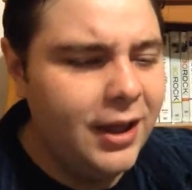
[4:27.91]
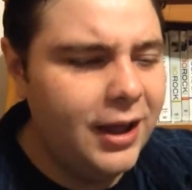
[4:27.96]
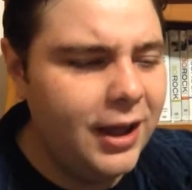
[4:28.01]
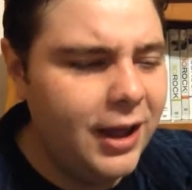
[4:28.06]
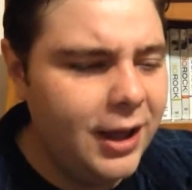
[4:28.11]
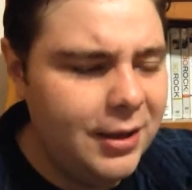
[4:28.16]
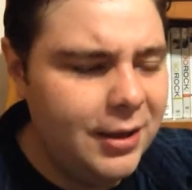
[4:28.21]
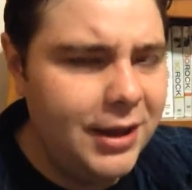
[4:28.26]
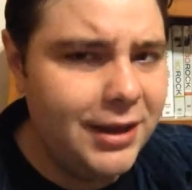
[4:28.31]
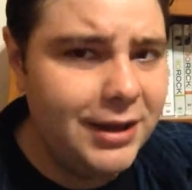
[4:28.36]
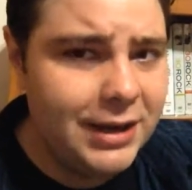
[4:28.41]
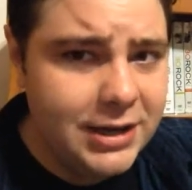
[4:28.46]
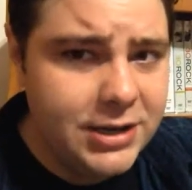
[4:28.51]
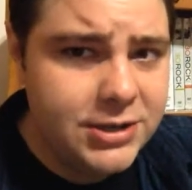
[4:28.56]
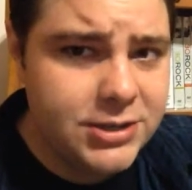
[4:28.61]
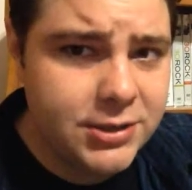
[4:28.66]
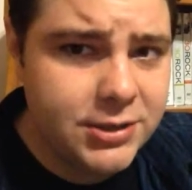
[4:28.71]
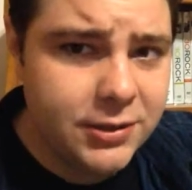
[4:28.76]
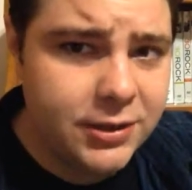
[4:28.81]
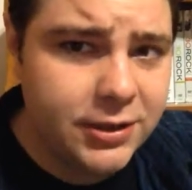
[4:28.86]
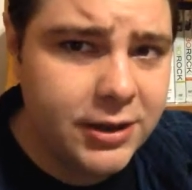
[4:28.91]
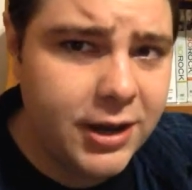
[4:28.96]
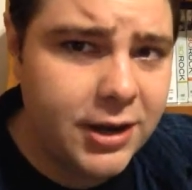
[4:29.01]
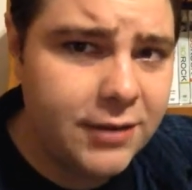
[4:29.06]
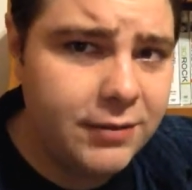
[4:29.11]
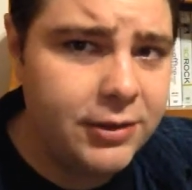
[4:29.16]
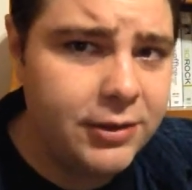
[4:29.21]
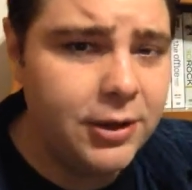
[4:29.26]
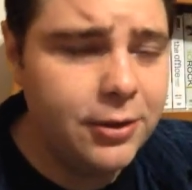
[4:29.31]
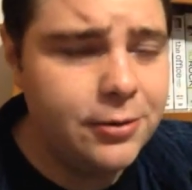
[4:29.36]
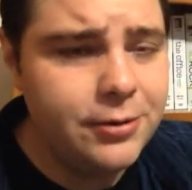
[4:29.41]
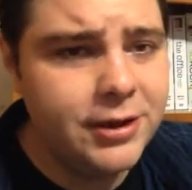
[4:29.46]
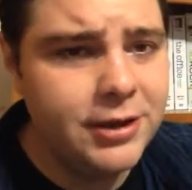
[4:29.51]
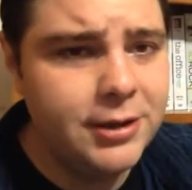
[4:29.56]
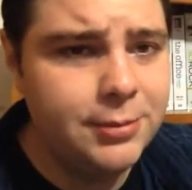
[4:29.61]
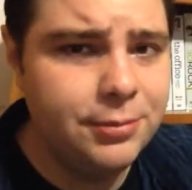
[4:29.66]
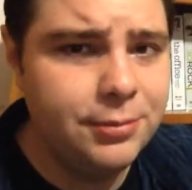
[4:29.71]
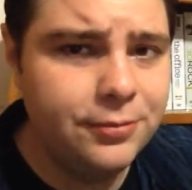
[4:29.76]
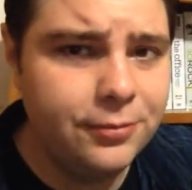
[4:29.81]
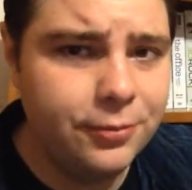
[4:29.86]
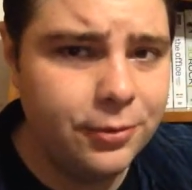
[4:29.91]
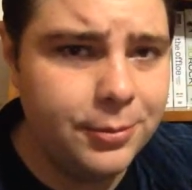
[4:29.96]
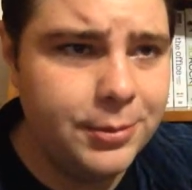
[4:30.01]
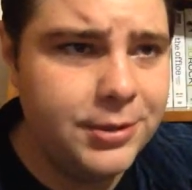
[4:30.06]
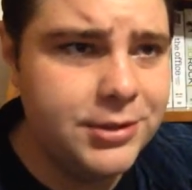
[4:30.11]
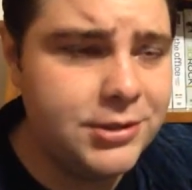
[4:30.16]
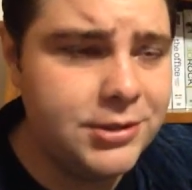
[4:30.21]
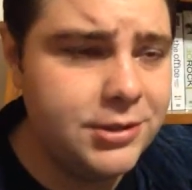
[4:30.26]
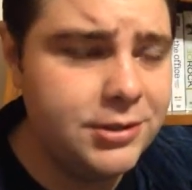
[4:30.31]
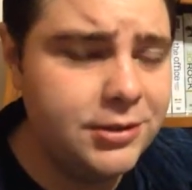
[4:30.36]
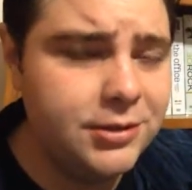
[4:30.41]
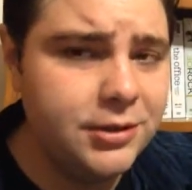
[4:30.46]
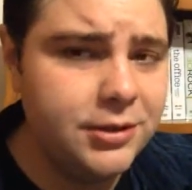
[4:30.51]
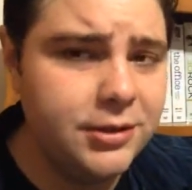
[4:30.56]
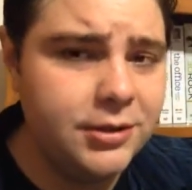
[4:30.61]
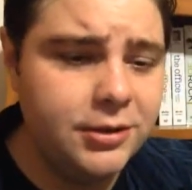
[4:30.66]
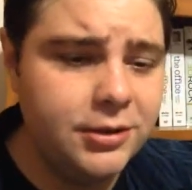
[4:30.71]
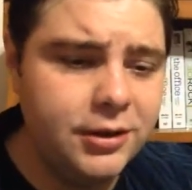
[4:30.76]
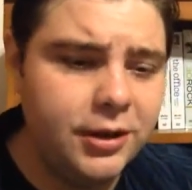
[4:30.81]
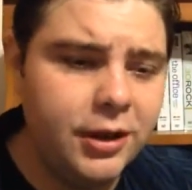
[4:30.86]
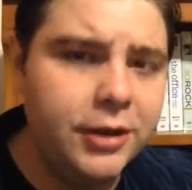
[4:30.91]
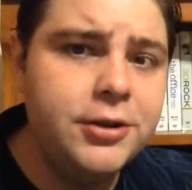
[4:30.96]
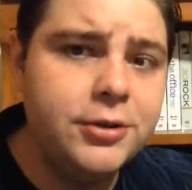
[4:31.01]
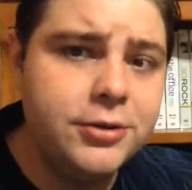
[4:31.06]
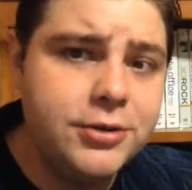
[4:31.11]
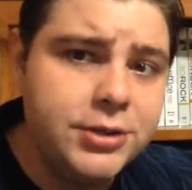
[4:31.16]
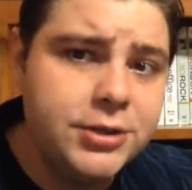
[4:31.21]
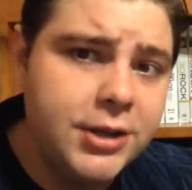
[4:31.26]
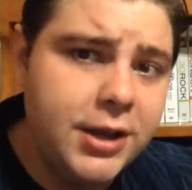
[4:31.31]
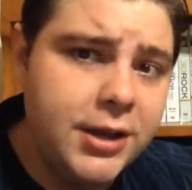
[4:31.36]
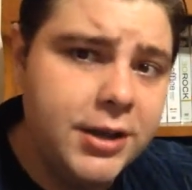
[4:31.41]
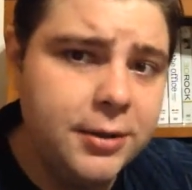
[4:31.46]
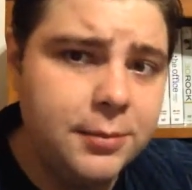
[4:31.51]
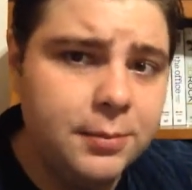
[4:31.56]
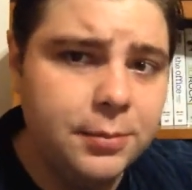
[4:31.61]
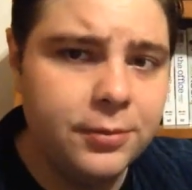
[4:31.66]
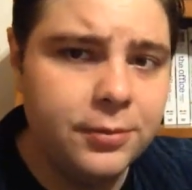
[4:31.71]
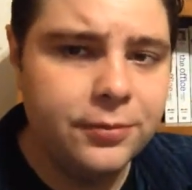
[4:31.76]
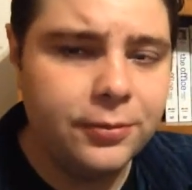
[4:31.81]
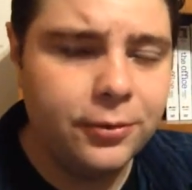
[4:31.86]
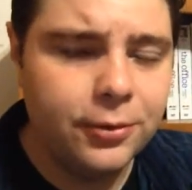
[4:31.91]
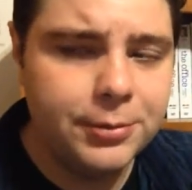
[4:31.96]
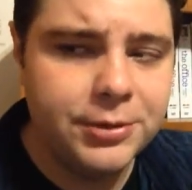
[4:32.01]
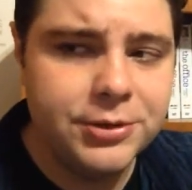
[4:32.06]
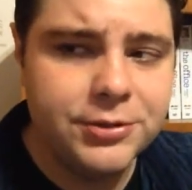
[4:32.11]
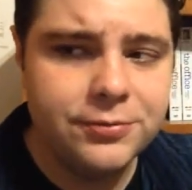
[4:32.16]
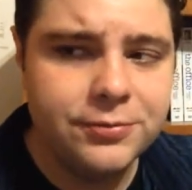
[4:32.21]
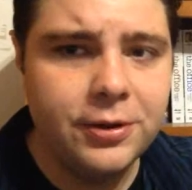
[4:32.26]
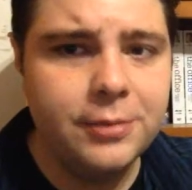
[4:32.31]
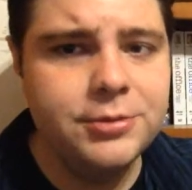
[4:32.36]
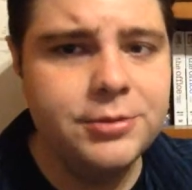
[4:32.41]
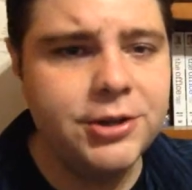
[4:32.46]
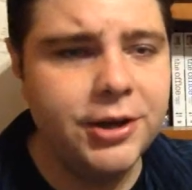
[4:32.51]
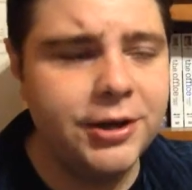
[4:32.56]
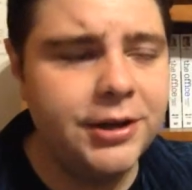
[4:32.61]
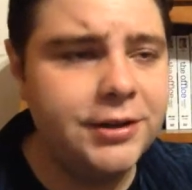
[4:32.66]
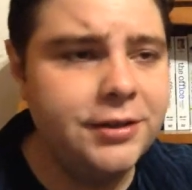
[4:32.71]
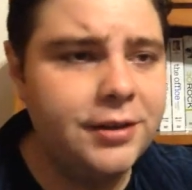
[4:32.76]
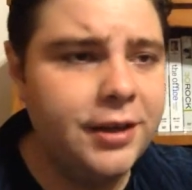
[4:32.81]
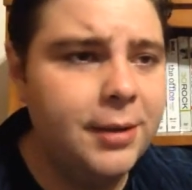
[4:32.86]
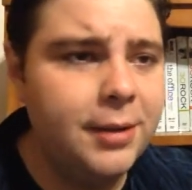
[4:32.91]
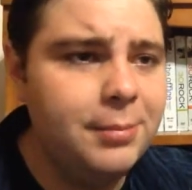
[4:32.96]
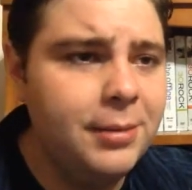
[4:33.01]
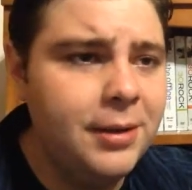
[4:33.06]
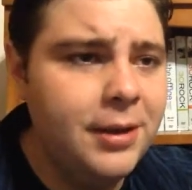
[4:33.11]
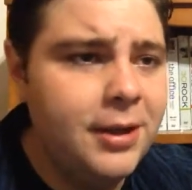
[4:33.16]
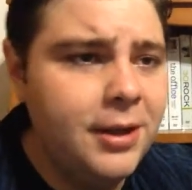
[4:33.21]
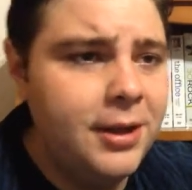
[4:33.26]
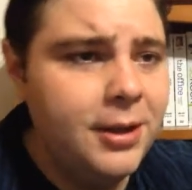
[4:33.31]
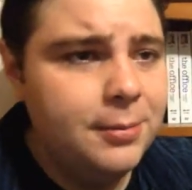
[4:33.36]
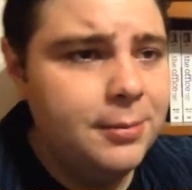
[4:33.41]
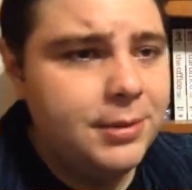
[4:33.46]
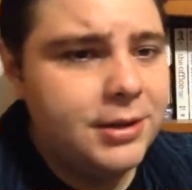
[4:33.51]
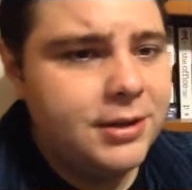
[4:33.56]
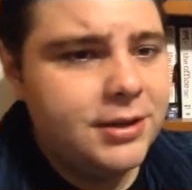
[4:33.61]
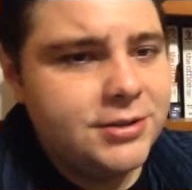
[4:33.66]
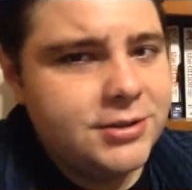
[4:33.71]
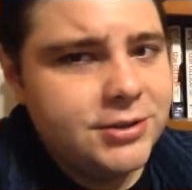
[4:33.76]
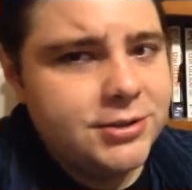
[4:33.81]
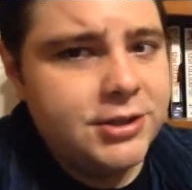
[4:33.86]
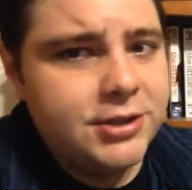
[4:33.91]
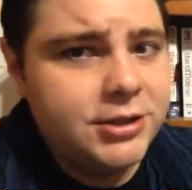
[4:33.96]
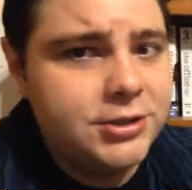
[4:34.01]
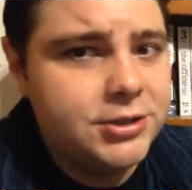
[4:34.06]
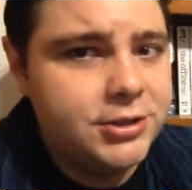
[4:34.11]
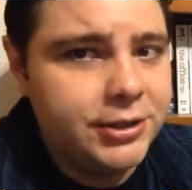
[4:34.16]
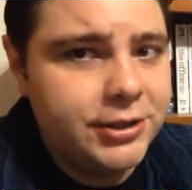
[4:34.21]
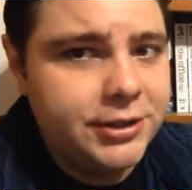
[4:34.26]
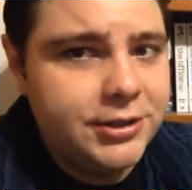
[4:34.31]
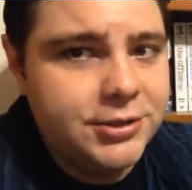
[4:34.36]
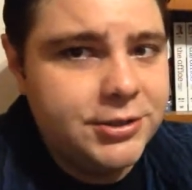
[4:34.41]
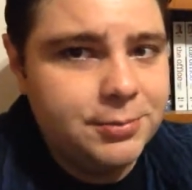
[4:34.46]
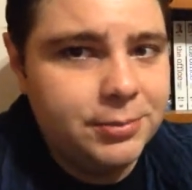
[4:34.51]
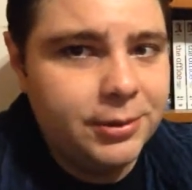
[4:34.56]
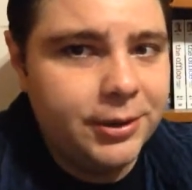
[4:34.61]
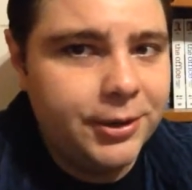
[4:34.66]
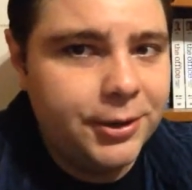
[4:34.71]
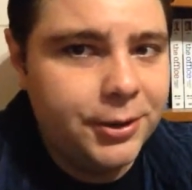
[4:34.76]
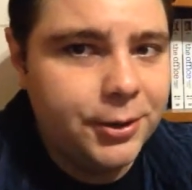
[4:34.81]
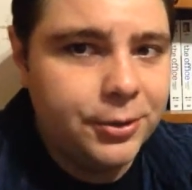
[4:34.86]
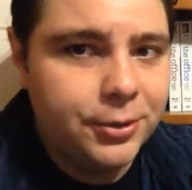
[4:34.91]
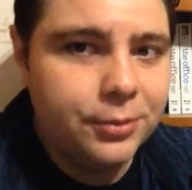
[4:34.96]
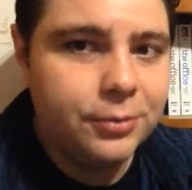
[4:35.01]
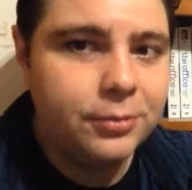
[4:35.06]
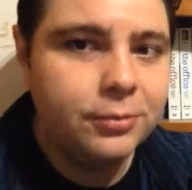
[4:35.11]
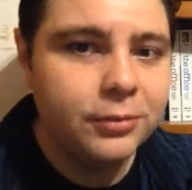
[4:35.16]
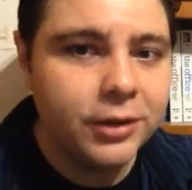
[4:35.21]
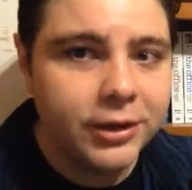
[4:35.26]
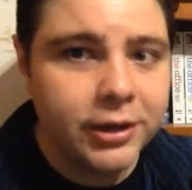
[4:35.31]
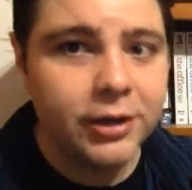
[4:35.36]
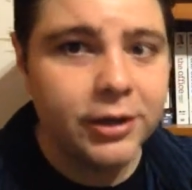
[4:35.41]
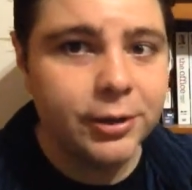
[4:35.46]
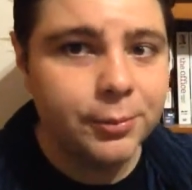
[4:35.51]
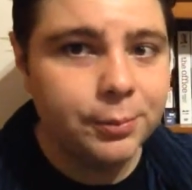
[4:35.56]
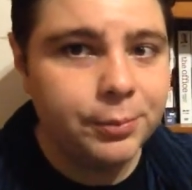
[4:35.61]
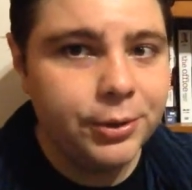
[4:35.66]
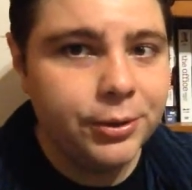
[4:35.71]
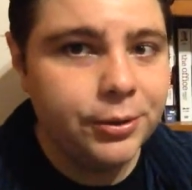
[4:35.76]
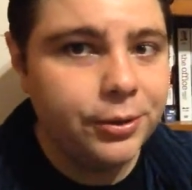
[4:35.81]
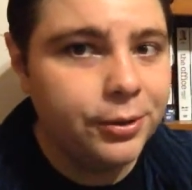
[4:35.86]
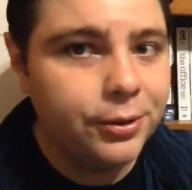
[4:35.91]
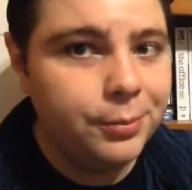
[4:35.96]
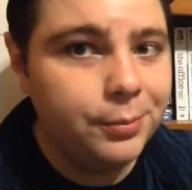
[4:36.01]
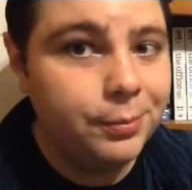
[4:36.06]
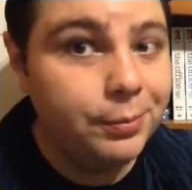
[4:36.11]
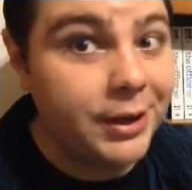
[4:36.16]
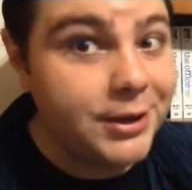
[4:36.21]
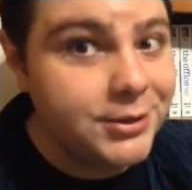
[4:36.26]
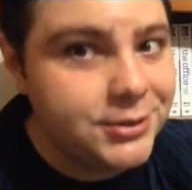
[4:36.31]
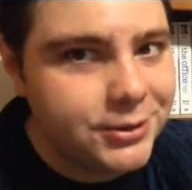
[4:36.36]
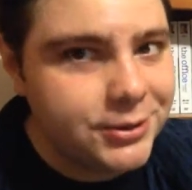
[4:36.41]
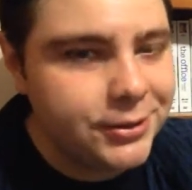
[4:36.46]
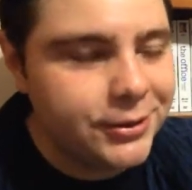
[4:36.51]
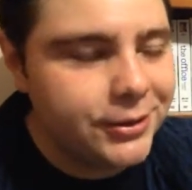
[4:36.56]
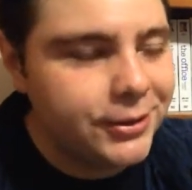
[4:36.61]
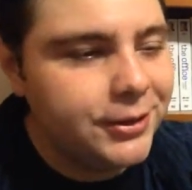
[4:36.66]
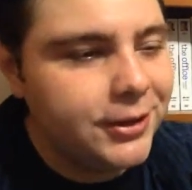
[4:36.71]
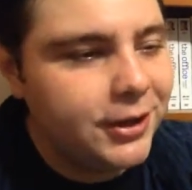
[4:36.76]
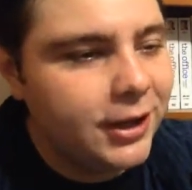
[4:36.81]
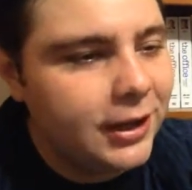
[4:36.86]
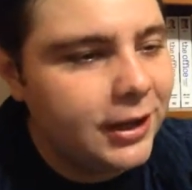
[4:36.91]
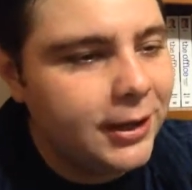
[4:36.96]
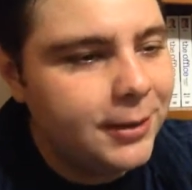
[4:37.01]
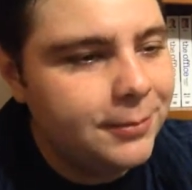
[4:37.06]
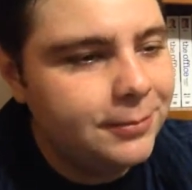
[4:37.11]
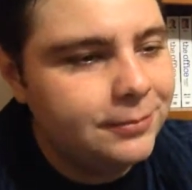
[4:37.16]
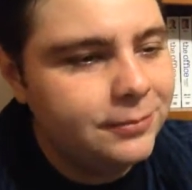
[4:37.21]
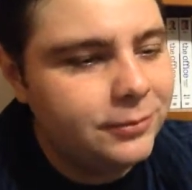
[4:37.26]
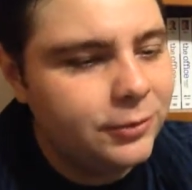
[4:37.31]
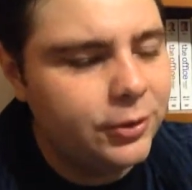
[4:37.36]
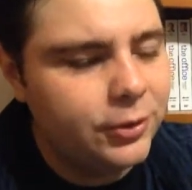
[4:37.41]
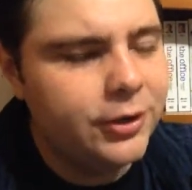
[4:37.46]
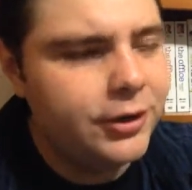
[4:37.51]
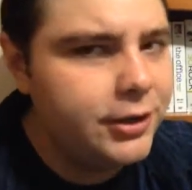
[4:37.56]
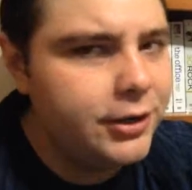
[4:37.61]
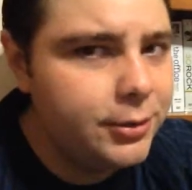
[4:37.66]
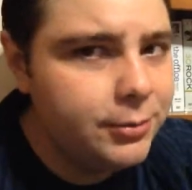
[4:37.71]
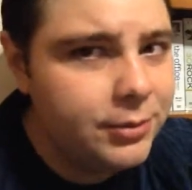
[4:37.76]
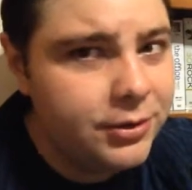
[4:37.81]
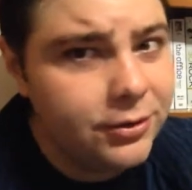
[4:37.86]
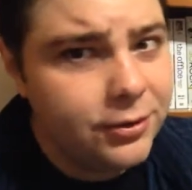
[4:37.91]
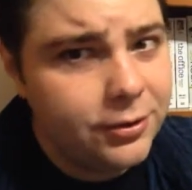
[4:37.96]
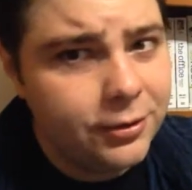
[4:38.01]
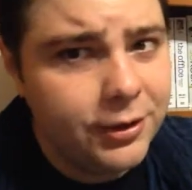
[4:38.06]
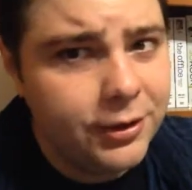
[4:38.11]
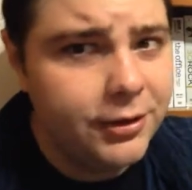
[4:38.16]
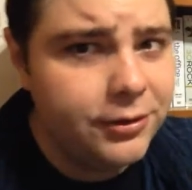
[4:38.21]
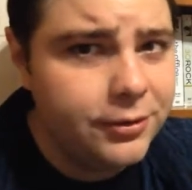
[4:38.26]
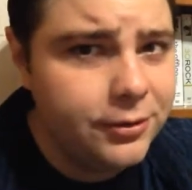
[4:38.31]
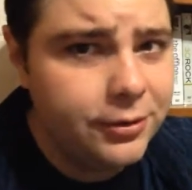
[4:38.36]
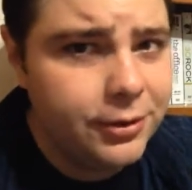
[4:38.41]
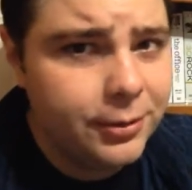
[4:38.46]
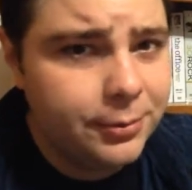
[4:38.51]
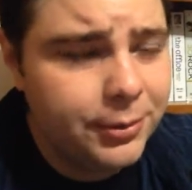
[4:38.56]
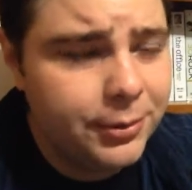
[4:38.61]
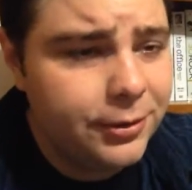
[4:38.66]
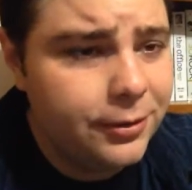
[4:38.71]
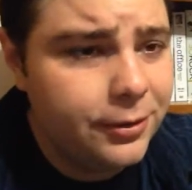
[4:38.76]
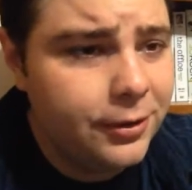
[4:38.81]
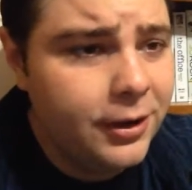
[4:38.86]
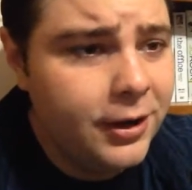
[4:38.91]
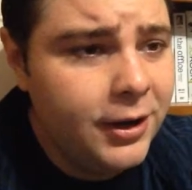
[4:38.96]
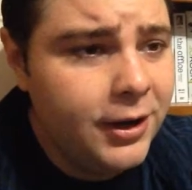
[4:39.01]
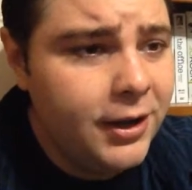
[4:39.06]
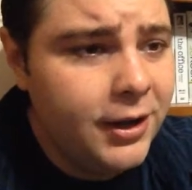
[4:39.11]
uh, and it is a, kind of a low-key performance and an understated performance from Johnny Depp, because essentially he's playing like a computer, basically, um, or a human turning into a computer.